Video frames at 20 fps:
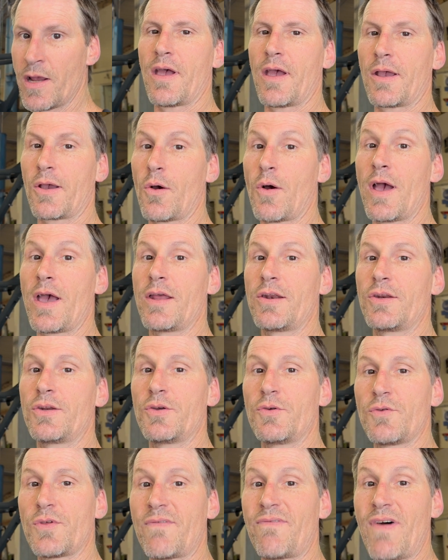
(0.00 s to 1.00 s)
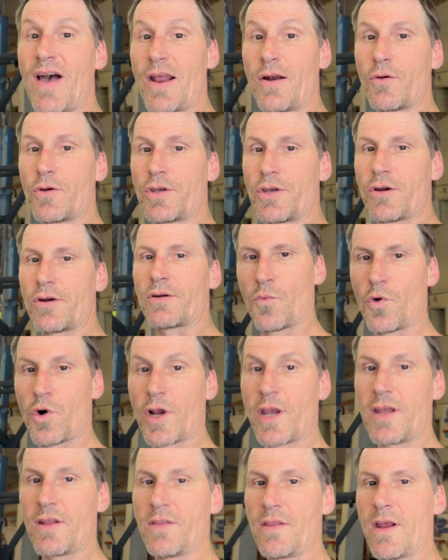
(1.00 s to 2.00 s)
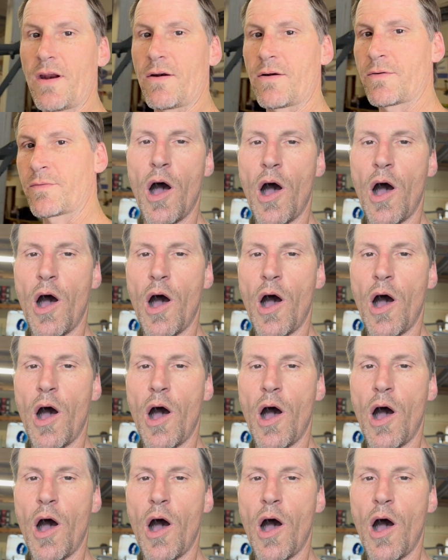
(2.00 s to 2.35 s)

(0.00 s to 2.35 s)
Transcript: and go ahead and do the final cure. We're getting there.